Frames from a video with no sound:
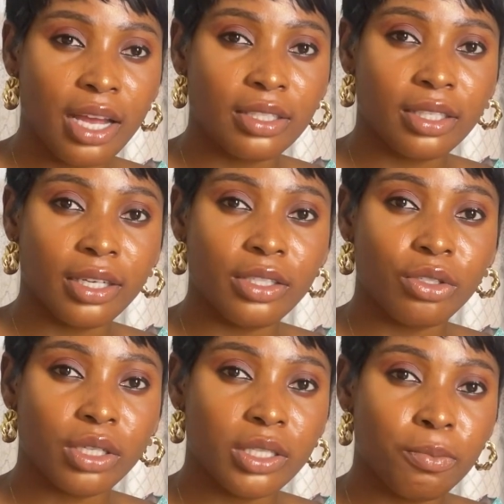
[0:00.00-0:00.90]
I started
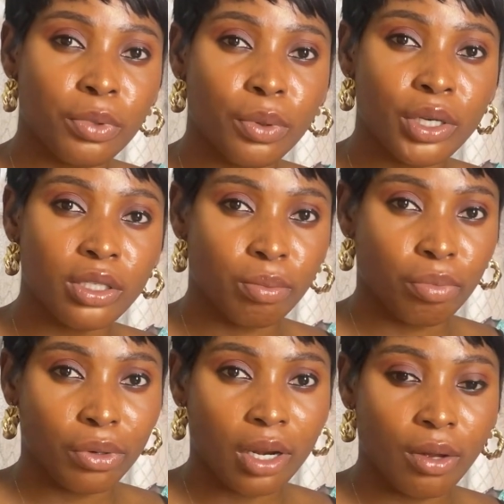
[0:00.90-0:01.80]
to experience
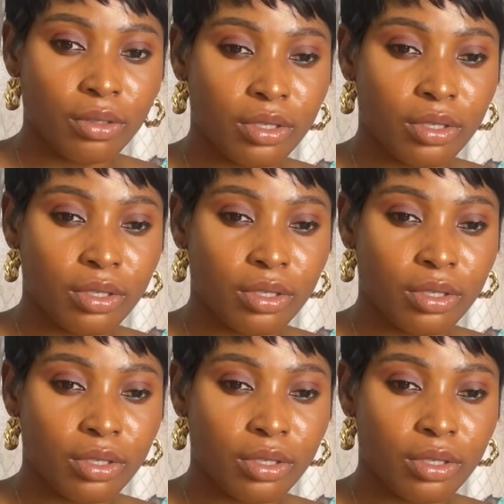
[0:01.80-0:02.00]
burnout.